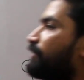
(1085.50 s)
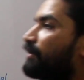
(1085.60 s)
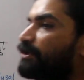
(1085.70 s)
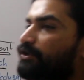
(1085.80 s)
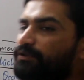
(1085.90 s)

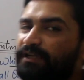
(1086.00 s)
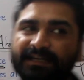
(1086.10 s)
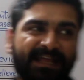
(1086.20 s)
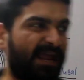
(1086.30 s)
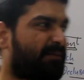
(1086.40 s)
on to the
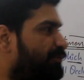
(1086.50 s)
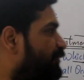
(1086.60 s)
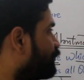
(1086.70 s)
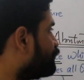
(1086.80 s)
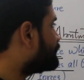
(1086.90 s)

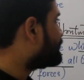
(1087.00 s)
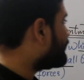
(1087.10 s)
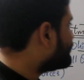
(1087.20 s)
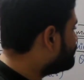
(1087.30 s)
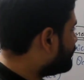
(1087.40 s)
type 2
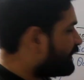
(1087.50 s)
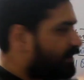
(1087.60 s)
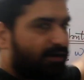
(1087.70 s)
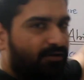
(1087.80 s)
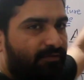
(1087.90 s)
stress
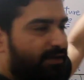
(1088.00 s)
breaker over